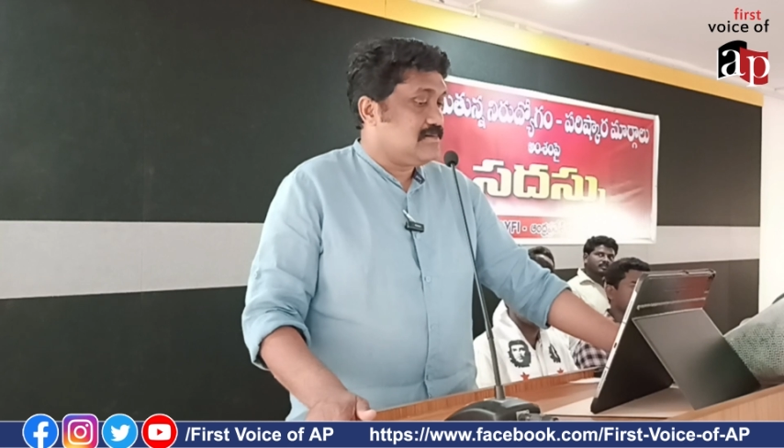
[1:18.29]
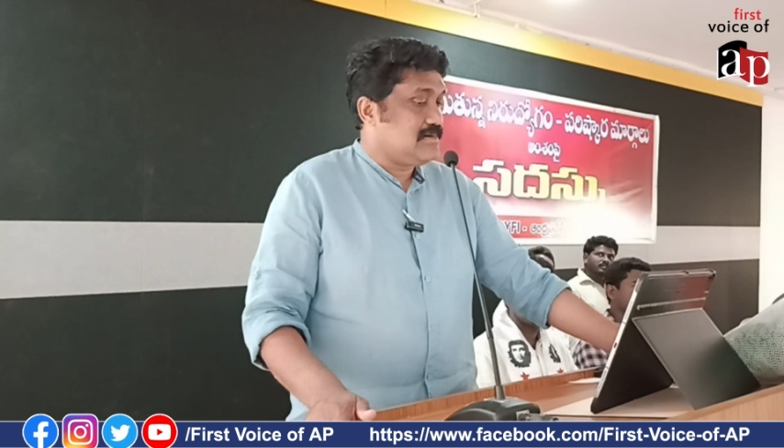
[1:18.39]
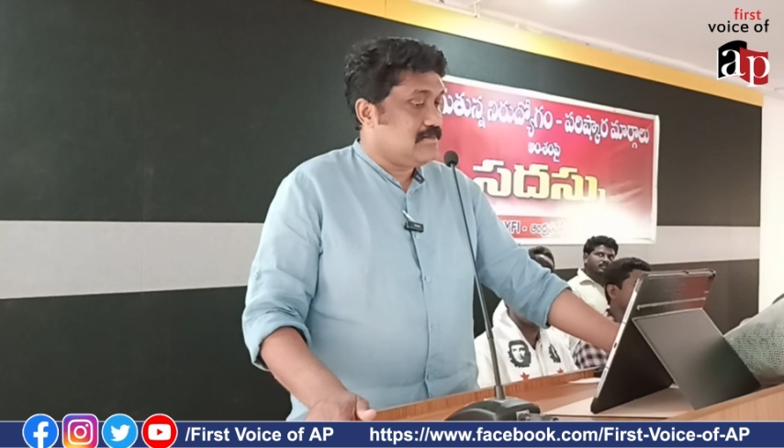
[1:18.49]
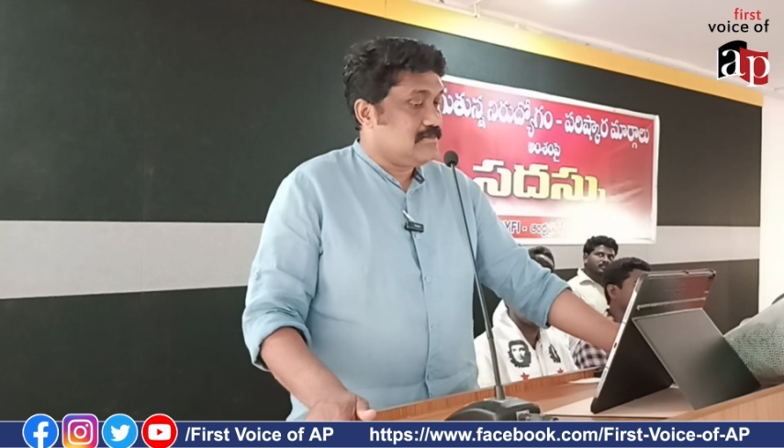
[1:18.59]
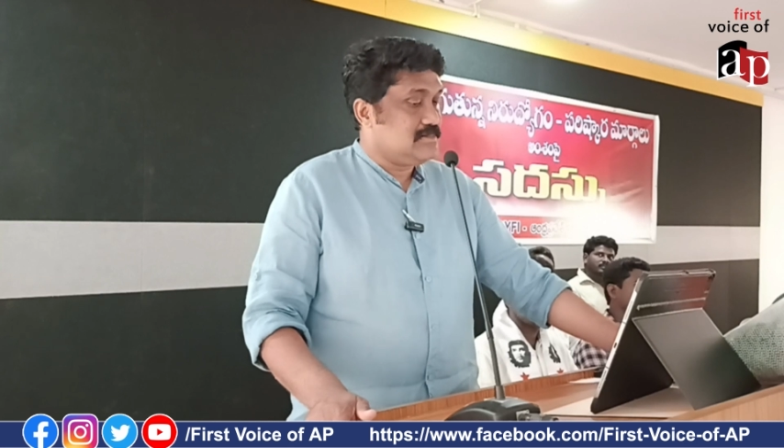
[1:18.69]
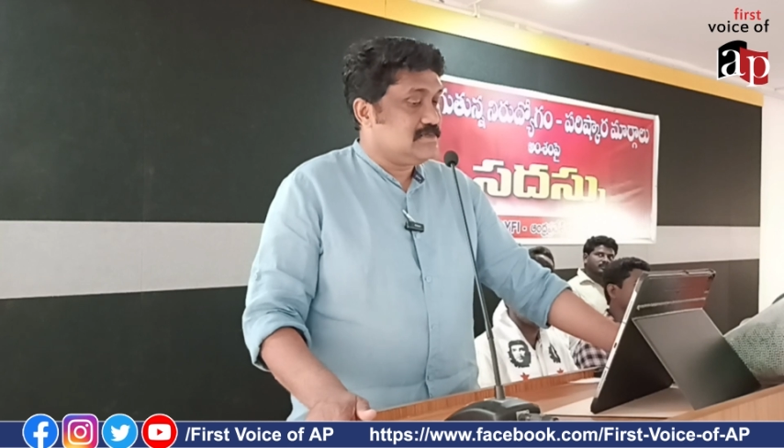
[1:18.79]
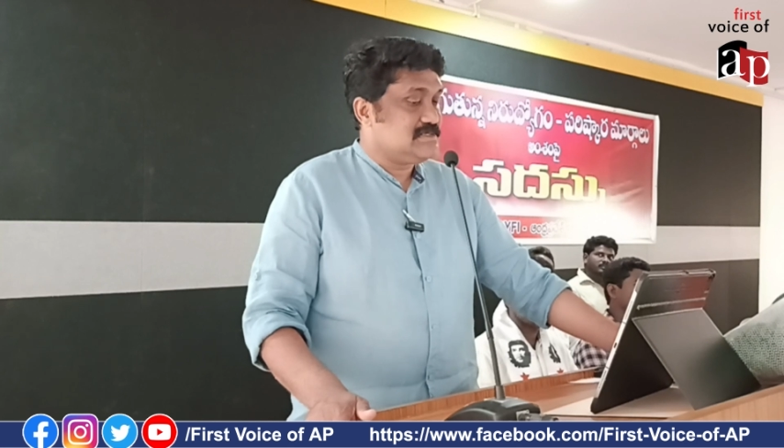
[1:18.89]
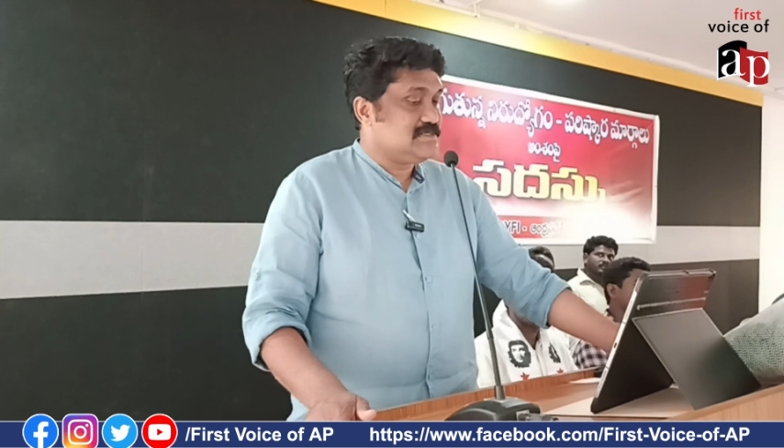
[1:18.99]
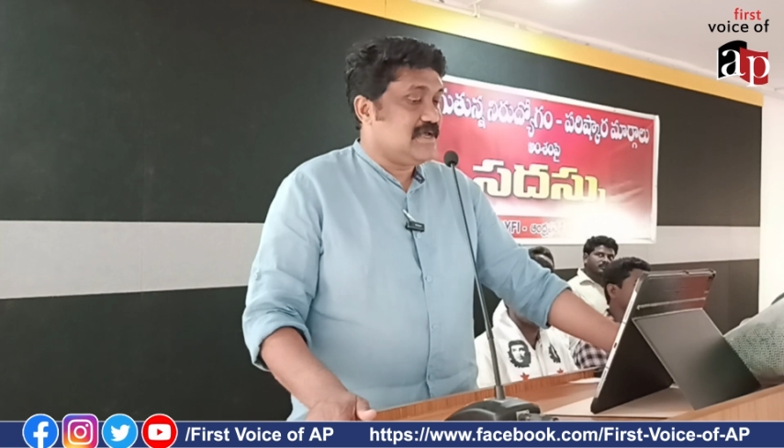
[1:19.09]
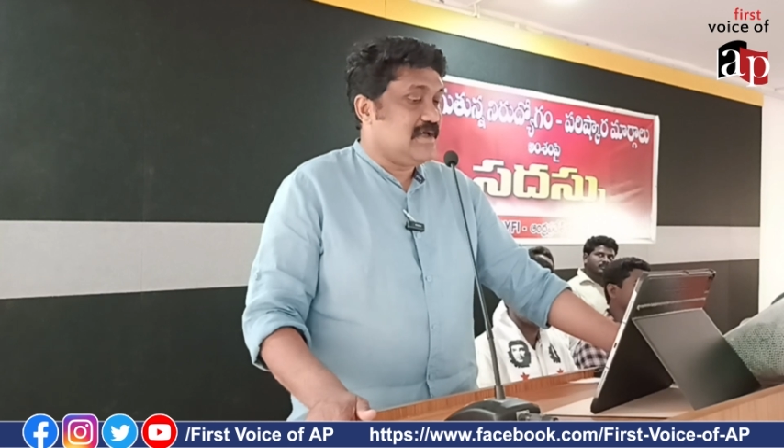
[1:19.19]

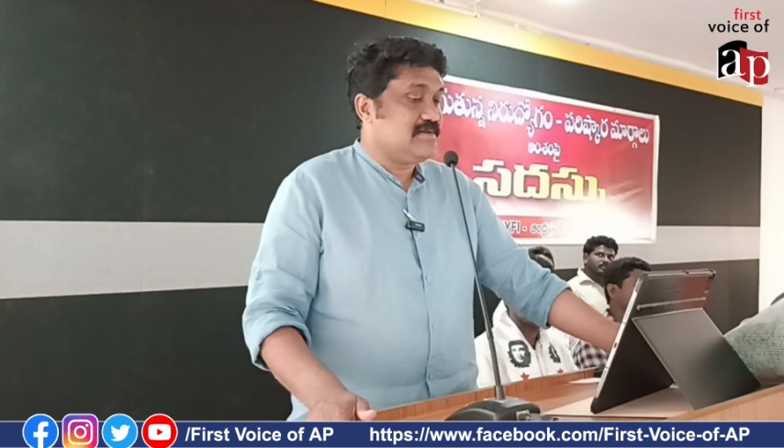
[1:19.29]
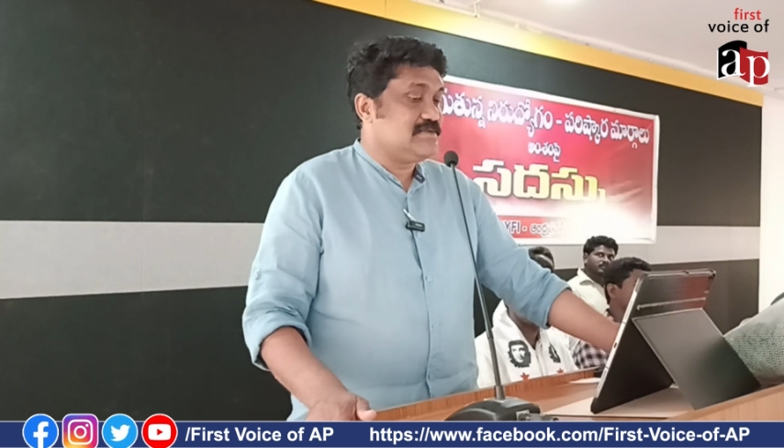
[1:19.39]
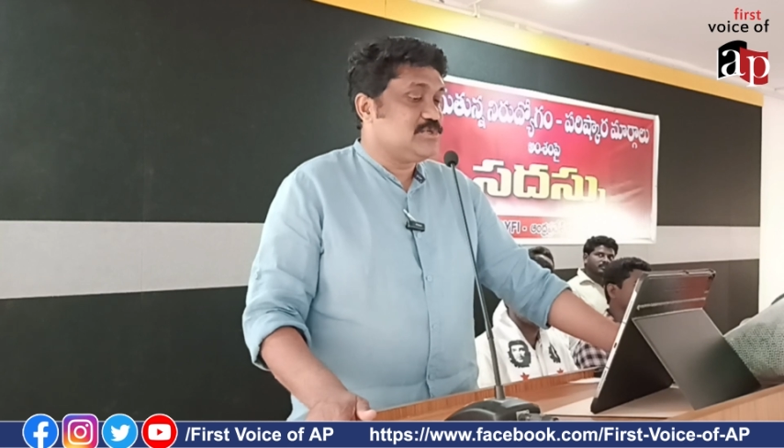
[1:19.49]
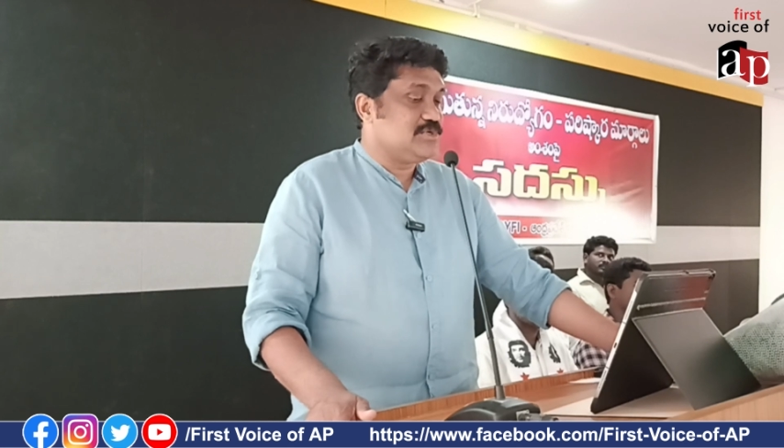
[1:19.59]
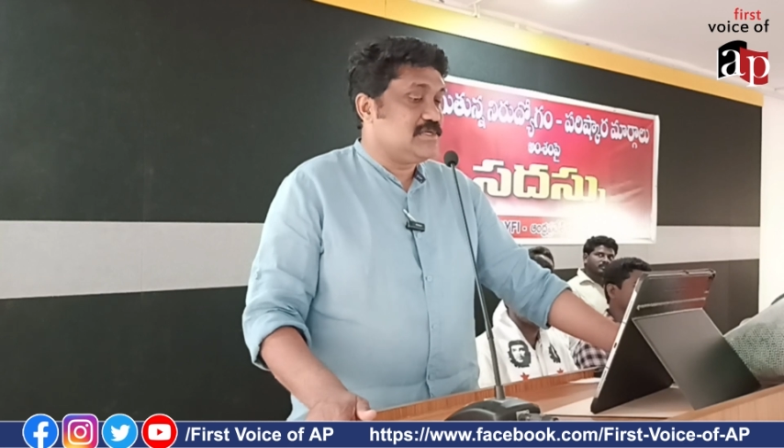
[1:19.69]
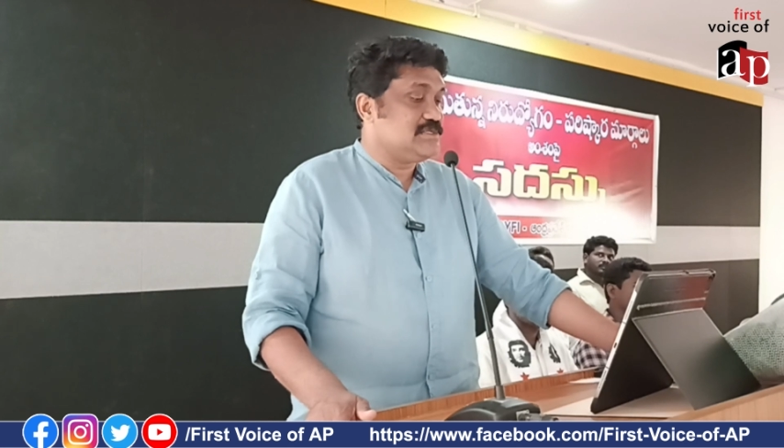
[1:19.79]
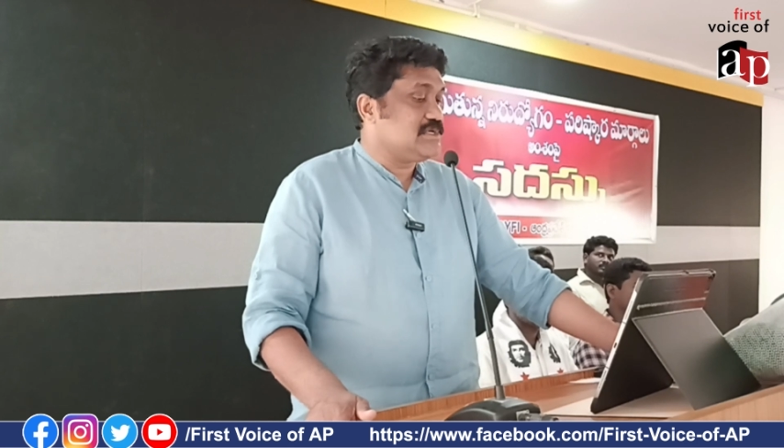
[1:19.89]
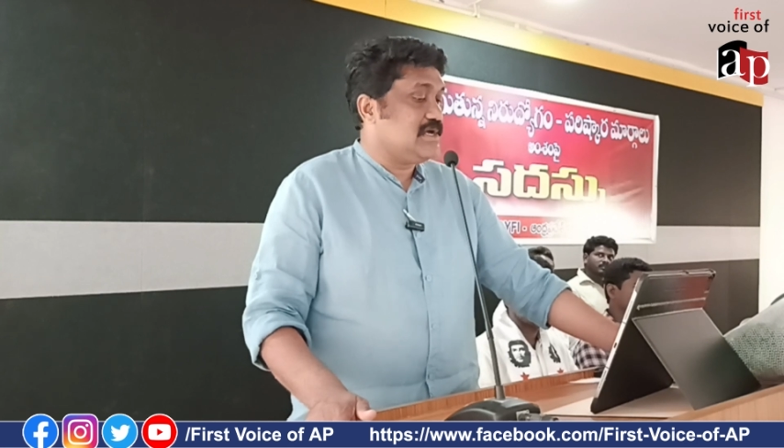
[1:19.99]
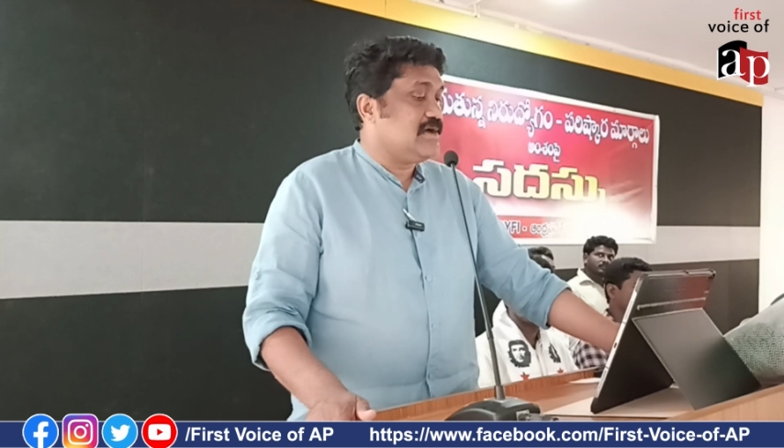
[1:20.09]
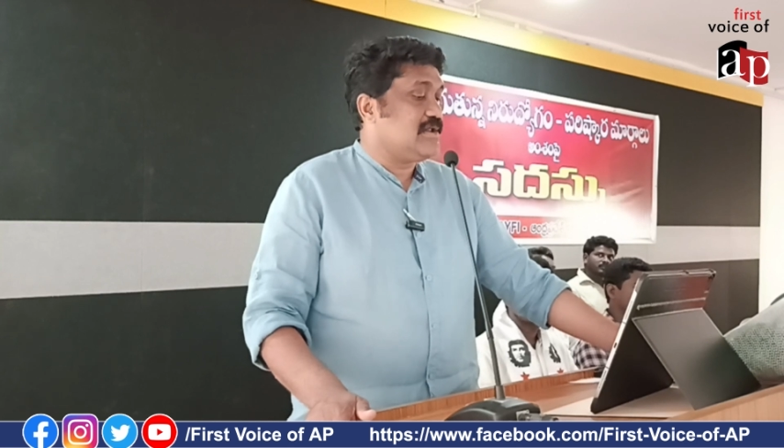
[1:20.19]
towns and
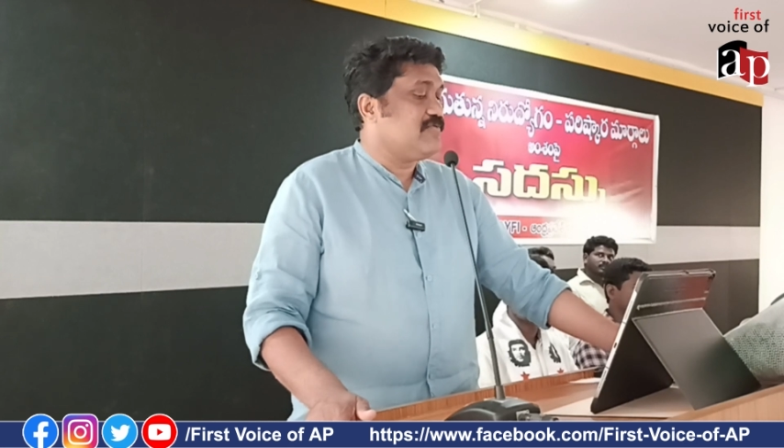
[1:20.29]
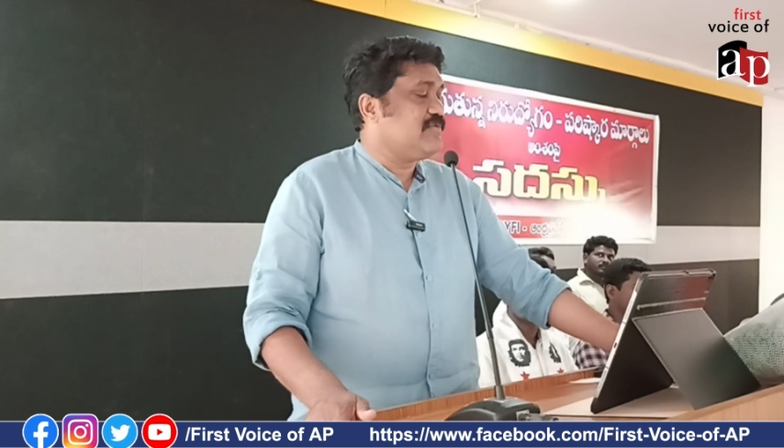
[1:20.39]
cities are